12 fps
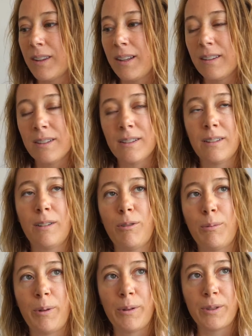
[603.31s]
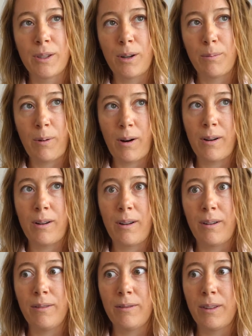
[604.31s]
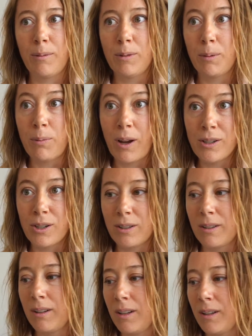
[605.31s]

the other deliverables that are part of the project,